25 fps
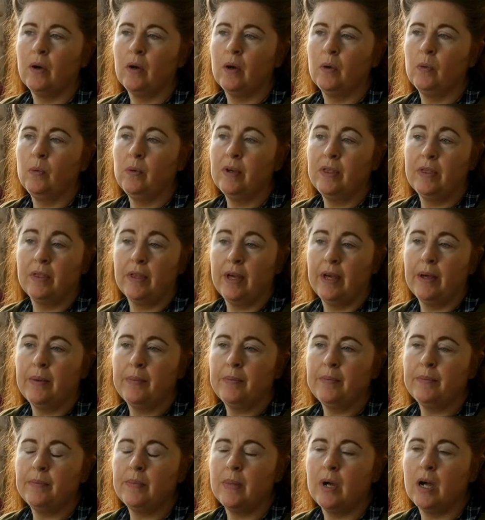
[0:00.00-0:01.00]
With
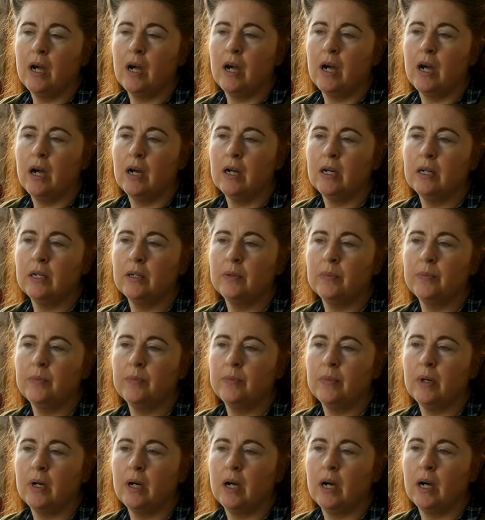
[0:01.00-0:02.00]
them,
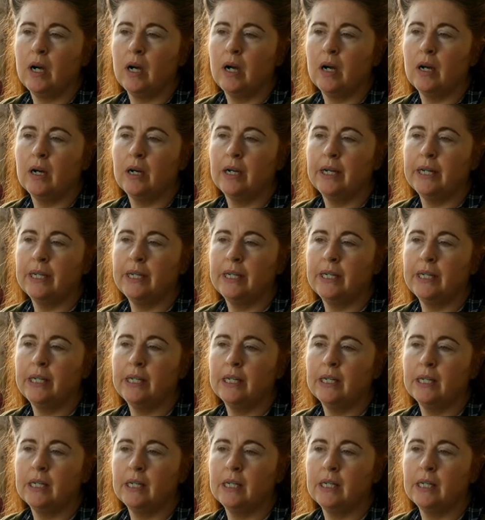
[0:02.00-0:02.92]
I